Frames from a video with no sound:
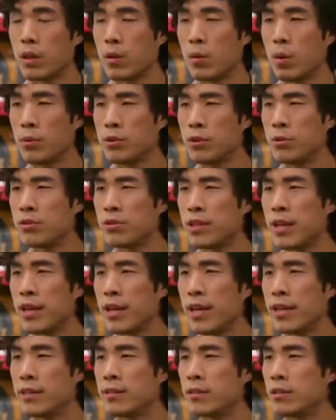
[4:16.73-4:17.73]
what would you
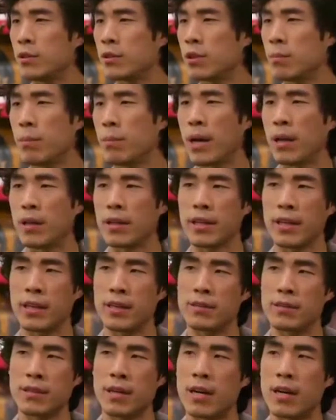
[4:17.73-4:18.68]
say to compel a kid's